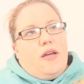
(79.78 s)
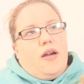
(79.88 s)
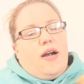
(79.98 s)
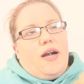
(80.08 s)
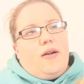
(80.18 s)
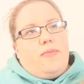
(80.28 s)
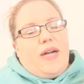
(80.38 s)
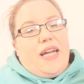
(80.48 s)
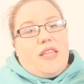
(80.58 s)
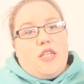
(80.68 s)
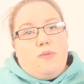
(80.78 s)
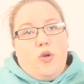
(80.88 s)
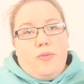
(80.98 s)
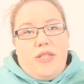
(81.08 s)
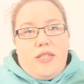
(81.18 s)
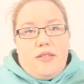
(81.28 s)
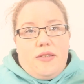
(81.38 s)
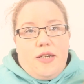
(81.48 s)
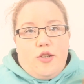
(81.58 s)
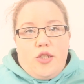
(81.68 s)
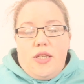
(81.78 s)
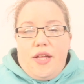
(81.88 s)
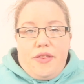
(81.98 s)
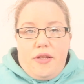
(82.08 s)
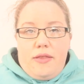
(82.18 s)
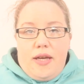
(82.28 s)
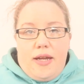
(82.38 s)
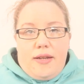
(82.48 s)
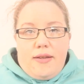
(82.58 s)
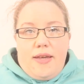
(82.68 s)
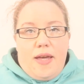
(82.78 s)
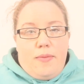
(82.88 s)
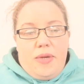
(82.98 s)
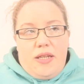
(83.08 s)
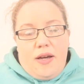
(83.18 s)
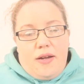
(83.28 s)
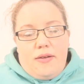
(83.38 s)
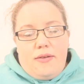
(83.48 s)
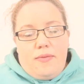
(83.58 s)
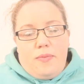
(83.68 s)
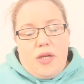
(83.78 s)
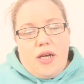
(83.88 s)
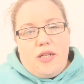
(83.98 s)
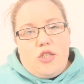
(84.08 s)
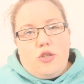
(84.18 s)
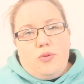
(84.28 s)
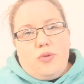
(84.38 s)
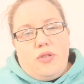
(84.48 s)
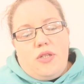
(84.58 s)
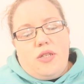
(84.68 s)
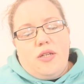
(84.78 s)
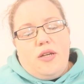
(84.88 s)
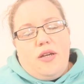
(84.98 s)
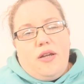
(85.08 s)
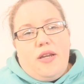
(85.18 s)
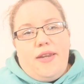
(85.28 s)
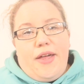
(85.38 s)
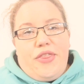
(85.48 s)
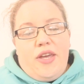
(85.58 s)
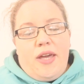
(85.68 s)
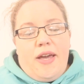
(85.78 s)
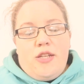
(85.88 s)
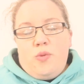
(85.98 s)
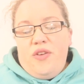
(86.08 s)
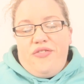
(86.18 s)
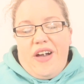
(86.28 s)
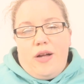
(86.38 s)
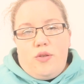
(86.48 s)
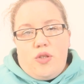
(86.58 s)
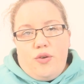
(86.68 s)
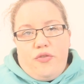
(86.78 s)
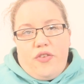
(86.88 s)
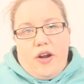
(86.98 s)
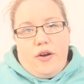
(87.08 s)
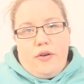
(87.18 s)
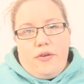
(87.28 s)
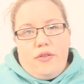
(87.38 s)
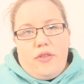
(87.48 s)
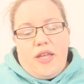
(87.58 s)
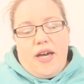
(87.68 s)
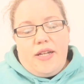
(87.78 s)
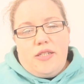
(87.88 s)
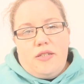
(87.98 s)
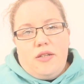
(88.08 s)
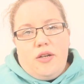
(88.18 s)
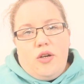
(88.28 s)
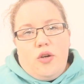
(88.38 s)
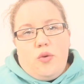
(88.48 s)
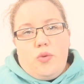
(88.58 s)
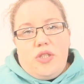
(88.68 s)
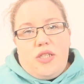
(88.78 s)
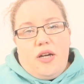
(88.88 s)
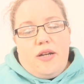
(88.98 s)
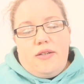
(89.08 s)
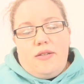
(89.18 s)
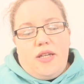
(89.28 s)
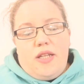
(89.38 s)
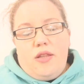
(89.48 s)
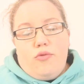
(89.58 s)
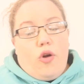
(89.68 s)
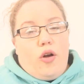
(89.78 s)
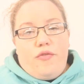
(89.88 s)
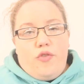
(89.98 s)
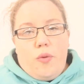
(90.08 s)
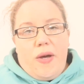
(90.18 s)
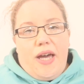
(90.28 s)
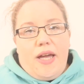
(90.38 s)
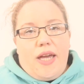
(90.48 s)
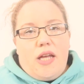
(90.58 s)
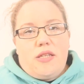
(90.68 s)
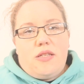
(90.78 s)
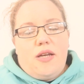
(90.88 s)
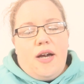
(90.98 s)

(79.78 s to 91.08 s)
At this moment, there's nothing that can be done because there was nothing, as we found so far, that was done in the wrongful way, I guess.